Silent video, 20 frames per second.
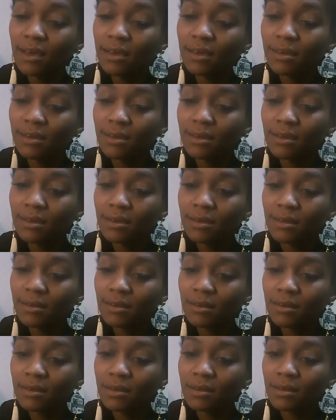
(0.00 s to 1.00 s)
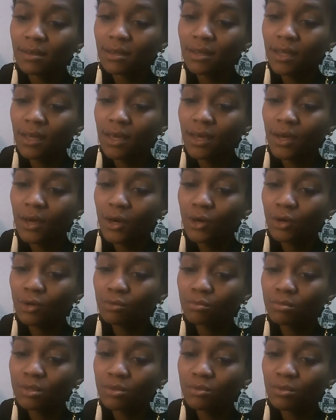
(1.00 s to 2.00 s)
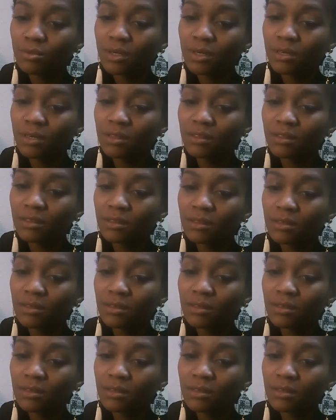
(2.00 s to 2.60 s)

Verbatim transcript: It helps with